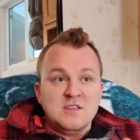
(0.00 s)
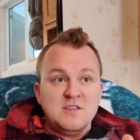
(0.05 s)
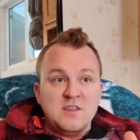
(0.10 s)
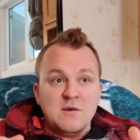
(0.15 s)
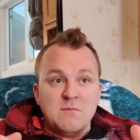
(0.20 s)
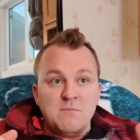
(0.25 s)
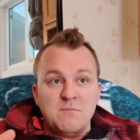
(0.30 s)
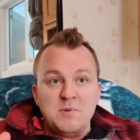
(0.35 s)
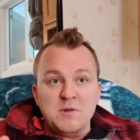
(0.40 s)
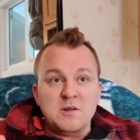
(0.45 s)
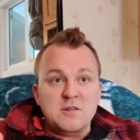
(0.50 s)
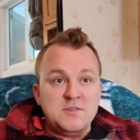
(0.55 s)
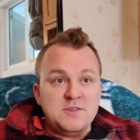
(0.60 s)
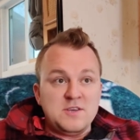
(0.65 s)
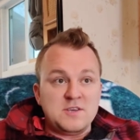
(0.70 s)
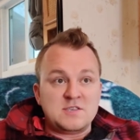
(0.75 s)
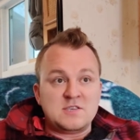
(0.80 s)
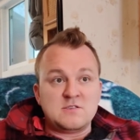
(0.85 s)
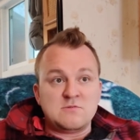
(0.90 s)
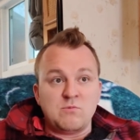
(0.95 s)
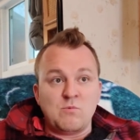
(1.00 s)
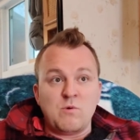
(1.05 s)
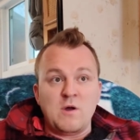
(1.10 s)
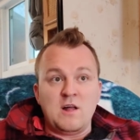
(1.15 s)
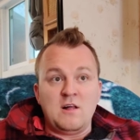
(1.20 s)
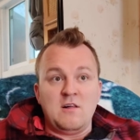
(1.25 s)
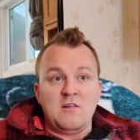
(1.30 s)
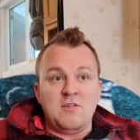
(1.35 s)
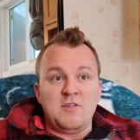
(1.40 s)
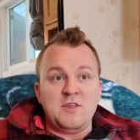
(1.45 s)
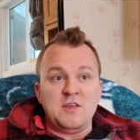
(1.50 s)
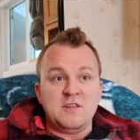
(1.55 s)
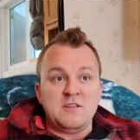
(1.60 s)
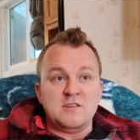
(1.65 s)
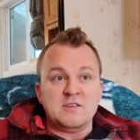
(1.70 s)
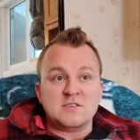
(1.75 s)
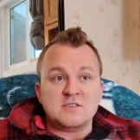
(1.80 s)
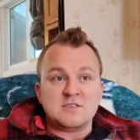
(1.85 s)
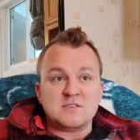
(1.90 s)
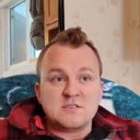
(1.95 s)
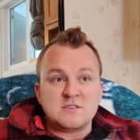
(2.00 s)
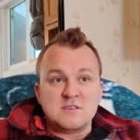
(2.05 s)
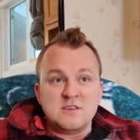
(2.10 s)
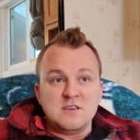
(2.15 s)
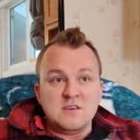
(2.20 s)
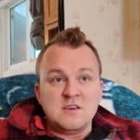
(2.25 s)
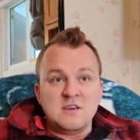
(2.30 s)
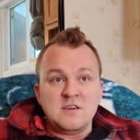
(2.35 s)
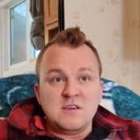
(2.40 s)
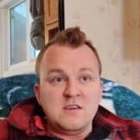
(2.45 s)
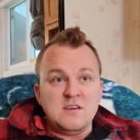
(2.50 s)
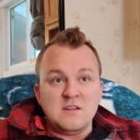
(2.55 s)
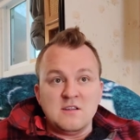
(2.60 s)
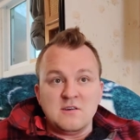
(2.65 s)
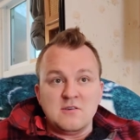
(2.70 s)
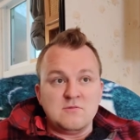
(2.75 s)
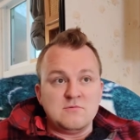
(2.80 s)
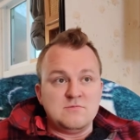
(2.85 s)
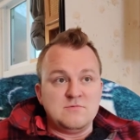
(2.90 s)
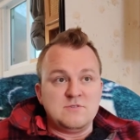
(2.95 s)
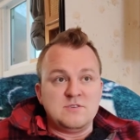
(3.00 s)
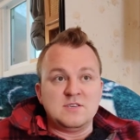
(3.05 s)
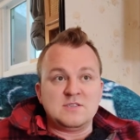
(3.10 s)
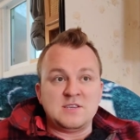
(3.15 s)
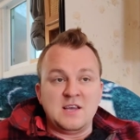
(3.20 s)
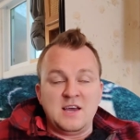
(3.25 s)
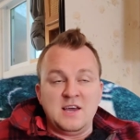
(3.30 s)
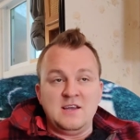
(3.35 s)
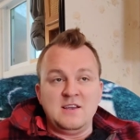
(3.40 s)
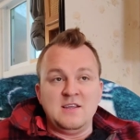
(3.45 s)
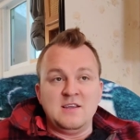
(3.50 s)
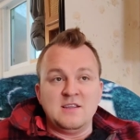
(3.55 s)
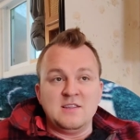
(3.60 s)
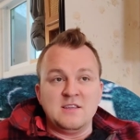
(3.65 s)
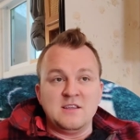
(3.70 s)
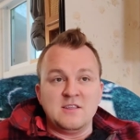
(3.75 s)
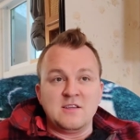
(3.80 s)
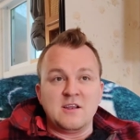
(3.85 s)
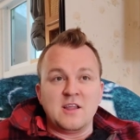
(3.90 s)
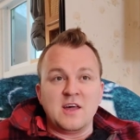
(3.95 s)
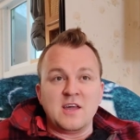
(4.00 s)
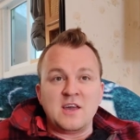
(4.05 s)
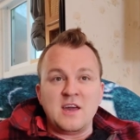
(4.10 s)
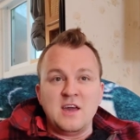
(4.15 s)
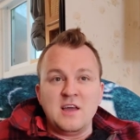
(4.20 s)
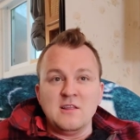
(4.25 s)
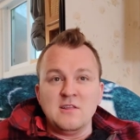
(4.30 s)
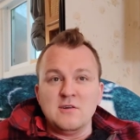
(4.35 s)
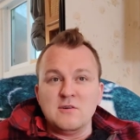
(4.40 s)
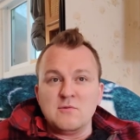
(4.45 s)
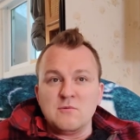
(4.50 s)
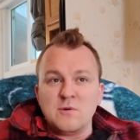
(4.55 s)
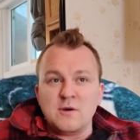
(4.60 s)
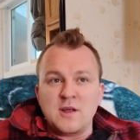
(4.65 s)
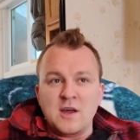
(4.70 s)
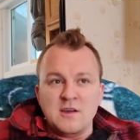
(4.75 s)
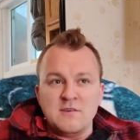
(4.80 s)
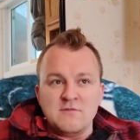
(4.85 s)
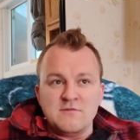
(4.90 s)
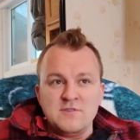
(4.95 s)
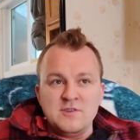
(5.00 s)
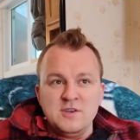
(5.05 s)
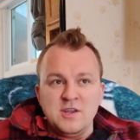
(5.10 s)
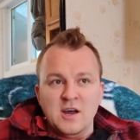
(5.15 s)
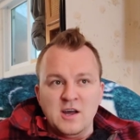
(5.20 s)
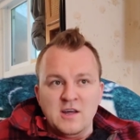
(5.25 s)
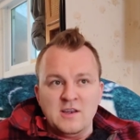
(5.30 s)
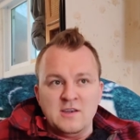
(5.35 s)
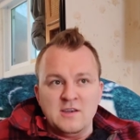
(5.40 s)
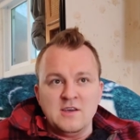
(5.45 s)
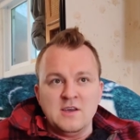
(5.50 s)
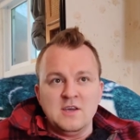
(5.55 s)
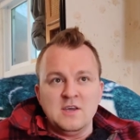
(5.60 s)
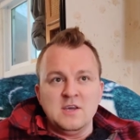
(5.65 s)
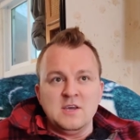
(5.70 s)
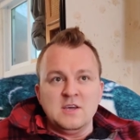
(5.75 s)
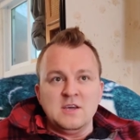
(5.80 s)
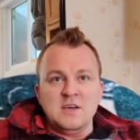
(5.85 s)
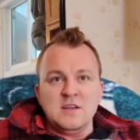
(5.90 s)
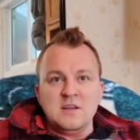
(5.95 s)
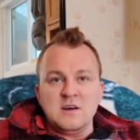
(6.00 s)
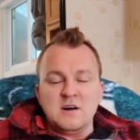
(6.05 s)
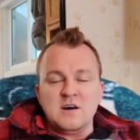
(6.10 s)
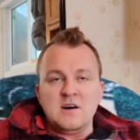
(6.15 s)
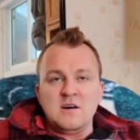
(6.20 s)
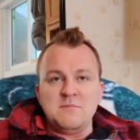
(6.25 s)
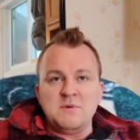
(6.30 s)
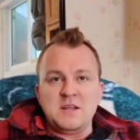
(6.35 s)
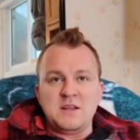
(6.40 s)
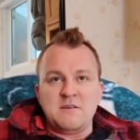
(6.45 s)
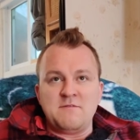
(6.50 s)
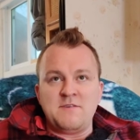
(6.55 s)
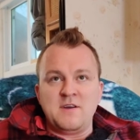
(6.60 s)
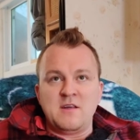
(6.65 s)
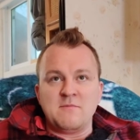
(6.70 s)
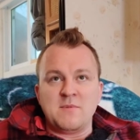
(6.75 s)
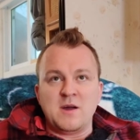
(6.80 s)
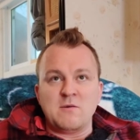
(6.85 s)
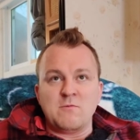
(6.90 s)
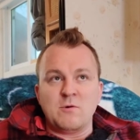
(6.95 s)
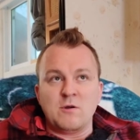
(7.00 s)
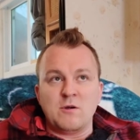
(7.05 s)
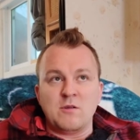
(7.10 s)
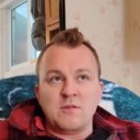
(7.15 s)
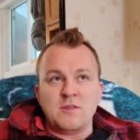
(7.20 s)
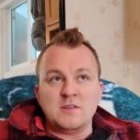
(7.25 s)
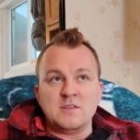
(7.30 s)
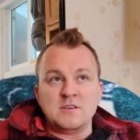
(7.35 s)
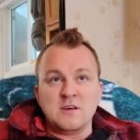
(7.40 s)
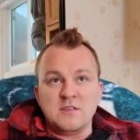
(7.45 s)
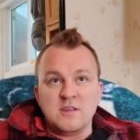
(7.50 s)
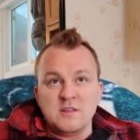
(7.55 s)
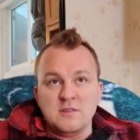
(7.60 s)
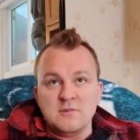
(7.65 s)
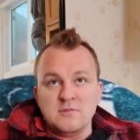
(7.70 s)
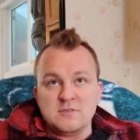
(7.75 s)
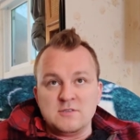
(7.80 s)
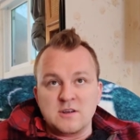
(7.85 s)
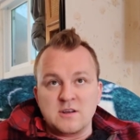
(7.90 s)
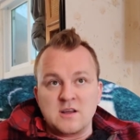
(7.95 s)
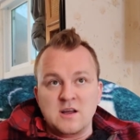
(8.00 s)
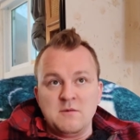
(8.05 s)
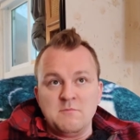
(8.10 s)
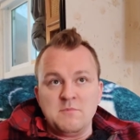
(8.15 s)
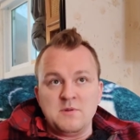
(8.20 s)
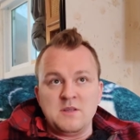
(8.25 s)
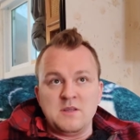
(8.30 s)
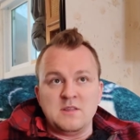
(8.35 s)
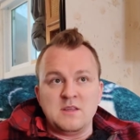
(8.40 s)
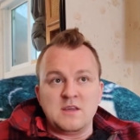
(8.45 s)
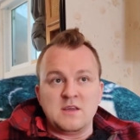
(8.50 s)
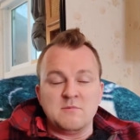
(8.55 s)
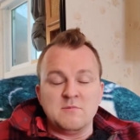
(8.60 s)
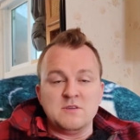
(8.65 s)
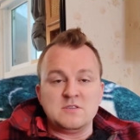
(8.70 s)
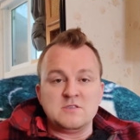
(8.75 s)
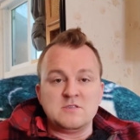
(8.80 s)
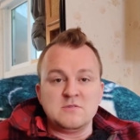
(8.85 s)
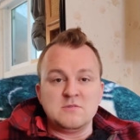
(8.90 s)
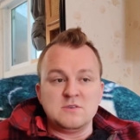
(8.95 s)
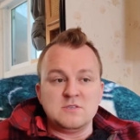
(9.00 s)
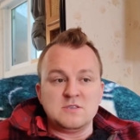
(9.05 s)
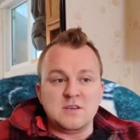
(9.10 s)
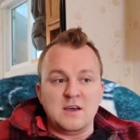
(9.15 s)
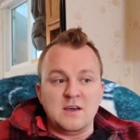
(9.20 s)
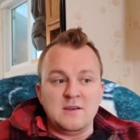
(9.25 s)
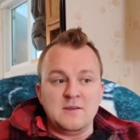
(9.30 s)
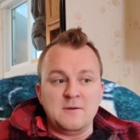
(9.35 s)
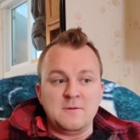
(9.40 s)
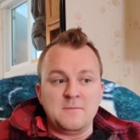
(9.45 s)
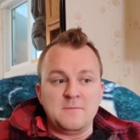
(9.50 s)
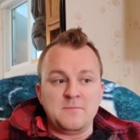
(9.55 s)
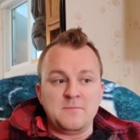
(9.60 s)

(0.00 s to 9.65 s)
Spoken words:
they'll build this wealth and this, you know, society, and then they're like, hey, look what I've done, and oh man, I found my worth, until they lose their company and they commit suicide,